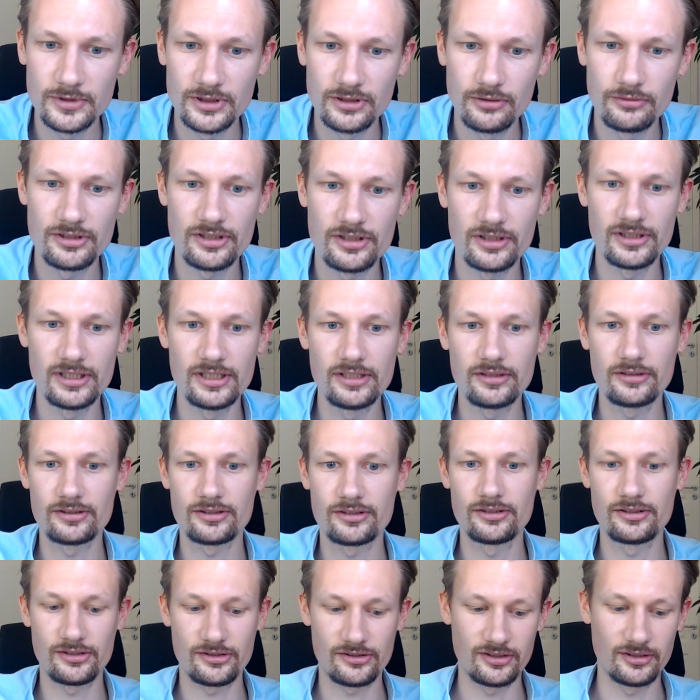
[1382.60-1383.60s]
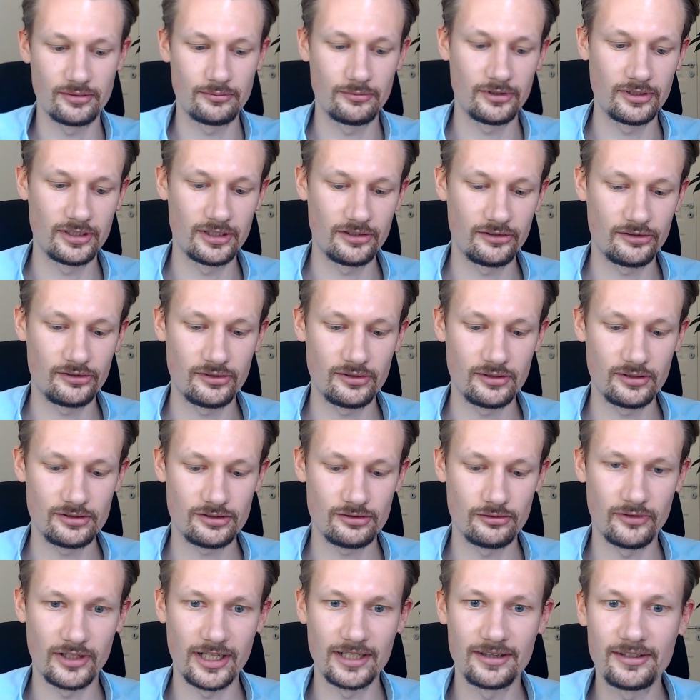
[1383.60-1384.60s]
It's an ecosystem that
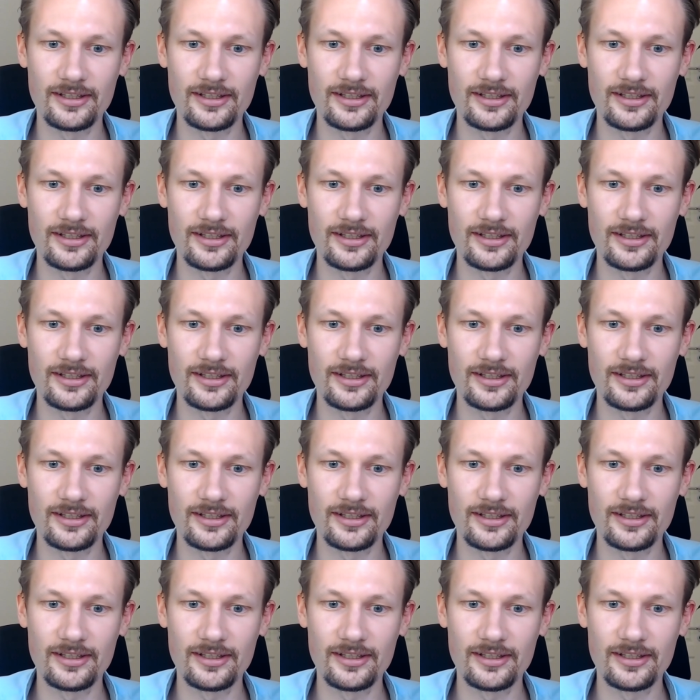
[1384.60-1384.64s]
sort of